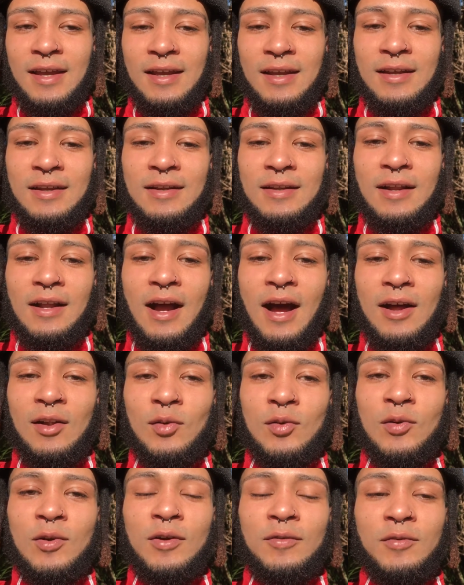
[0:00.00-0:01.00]
And I
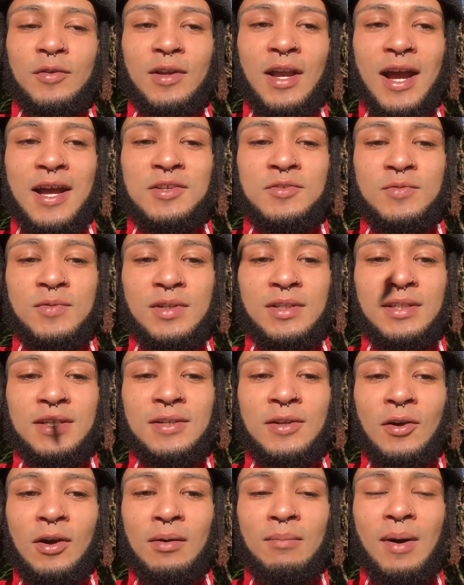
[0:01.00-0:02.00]
don't know if you guys really
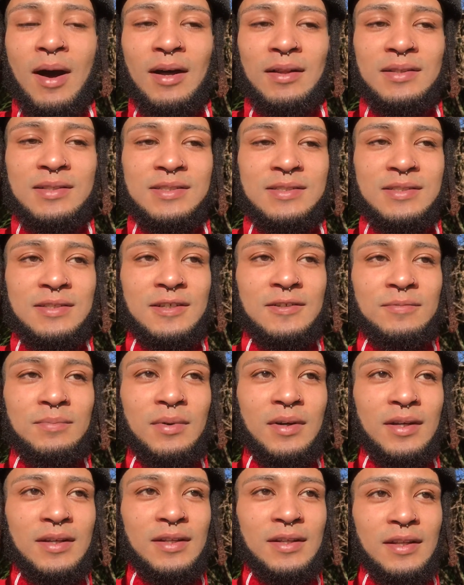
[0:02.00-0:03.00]
know about this stuff,
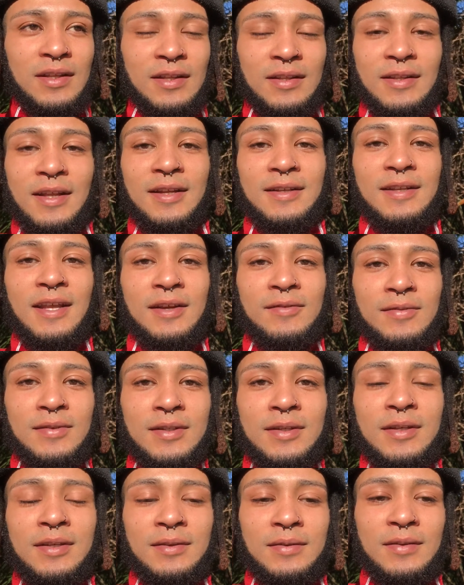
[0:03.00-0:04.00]
but they
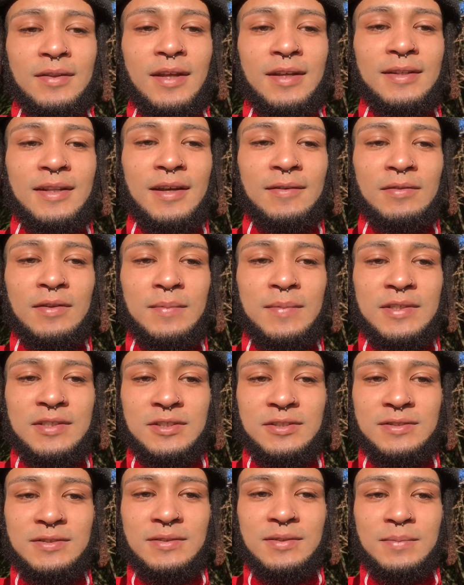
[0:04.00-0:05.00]
definitely
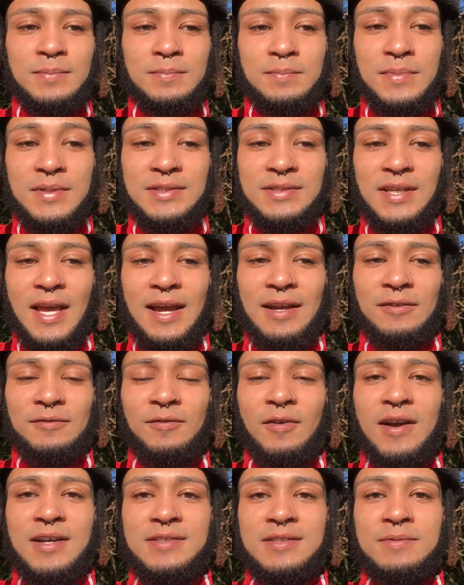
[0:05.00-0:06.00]
be
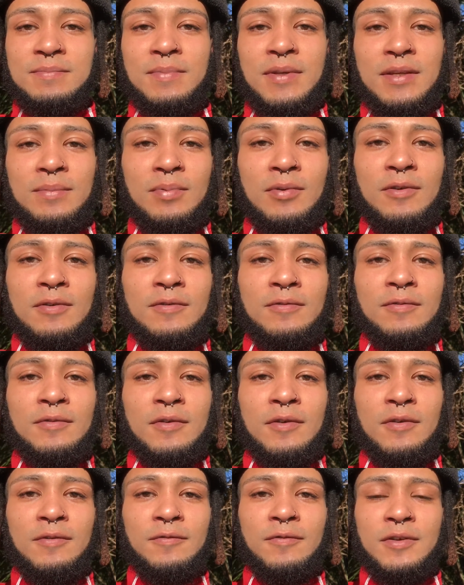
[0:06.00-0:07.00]
sacrificing people
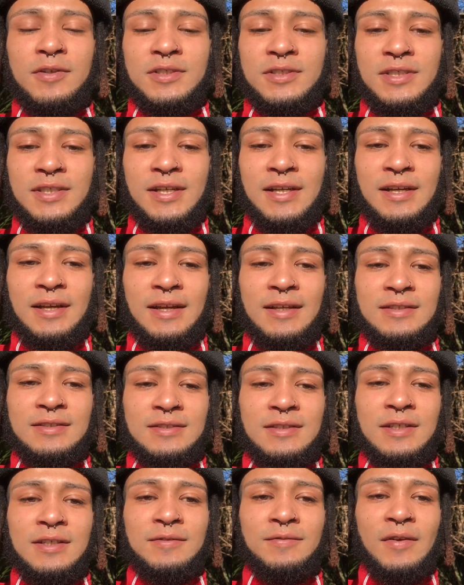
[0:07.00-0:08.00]
for shit and
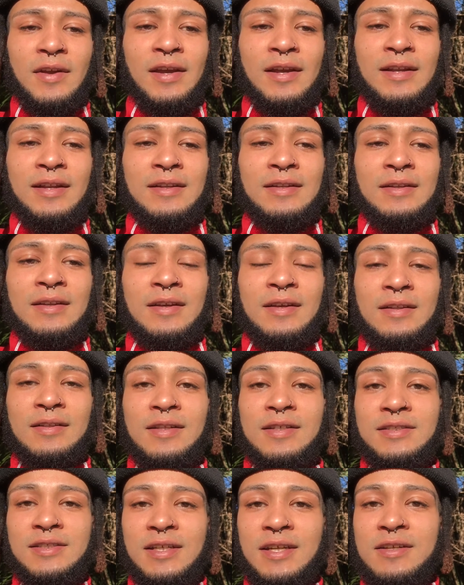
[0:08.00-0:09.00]
stuff. And
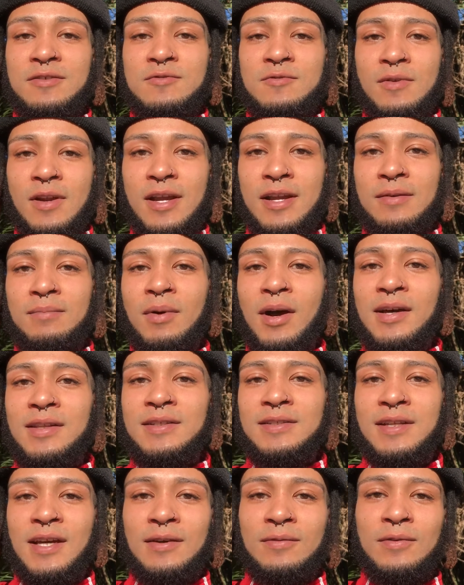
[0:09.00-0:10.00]
this shit is ran by
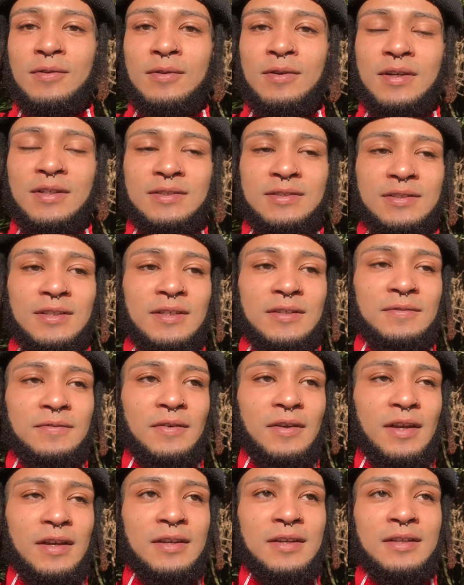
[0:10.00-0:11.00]
the devil and stuff,
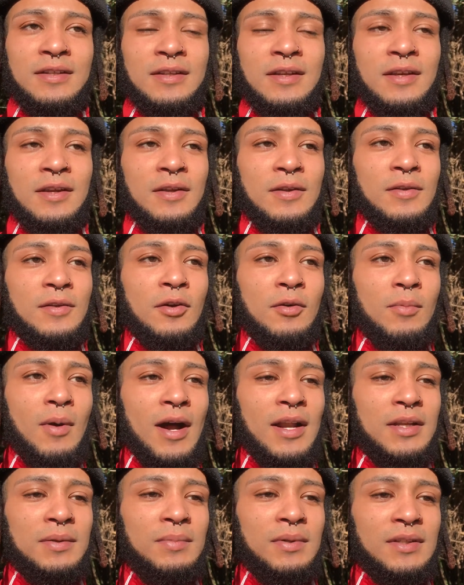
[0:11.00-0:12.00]
and
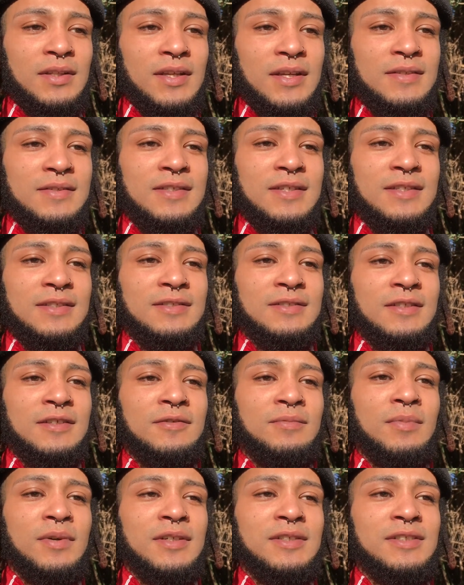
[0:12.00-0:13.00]
nobody believes it and
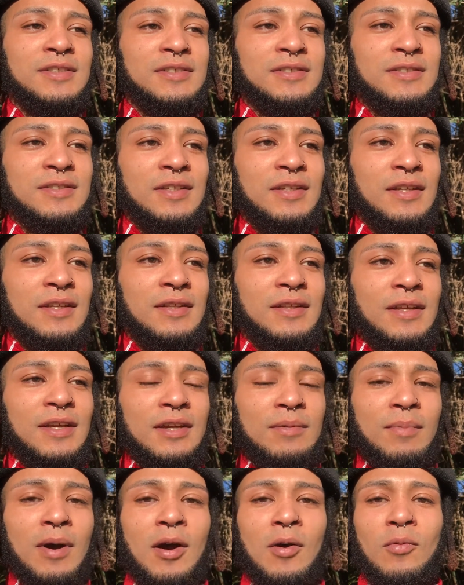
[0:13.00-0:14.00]
stuff. But just think
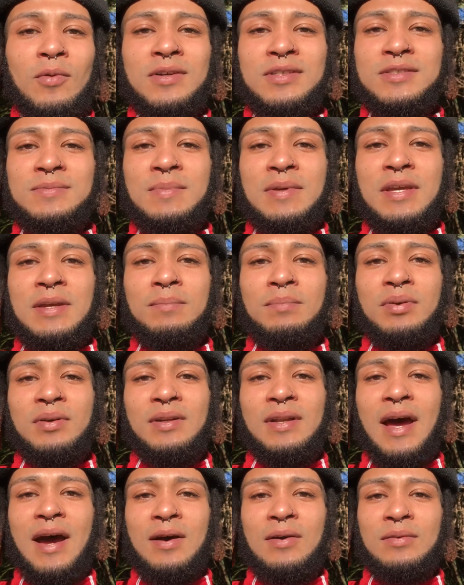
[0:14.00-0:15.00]
about what's being
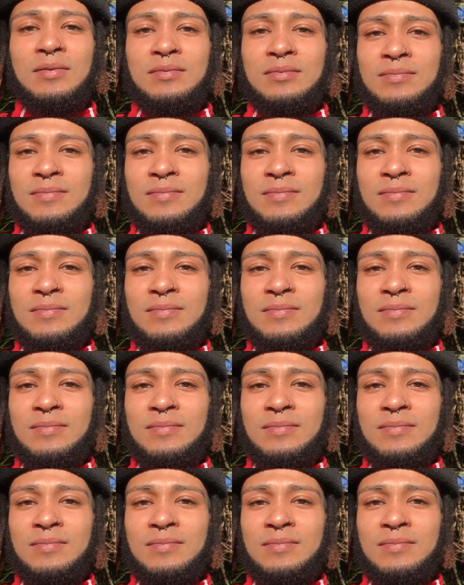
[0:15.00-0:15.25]
put out.